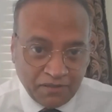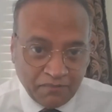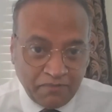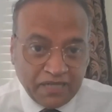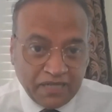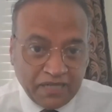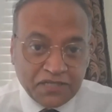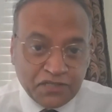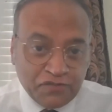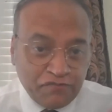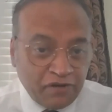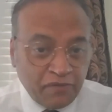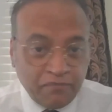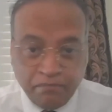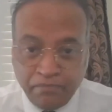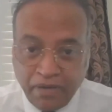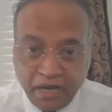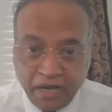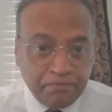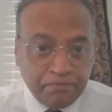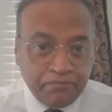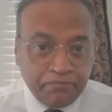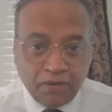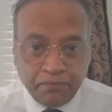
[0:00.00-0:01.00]
the Beatles were
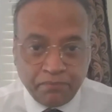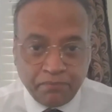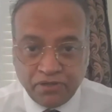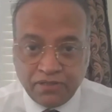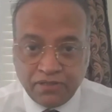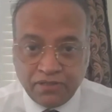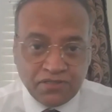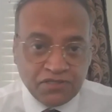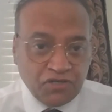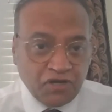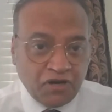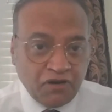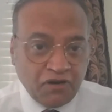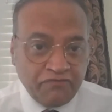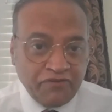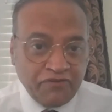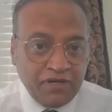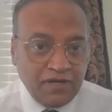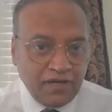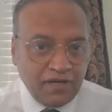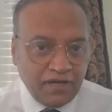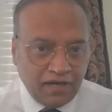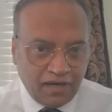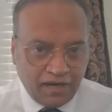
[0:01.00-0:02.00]
big proponents of
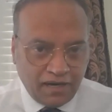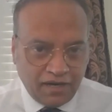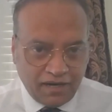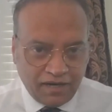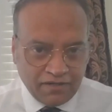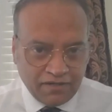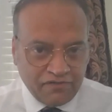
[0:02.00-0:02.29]
uh,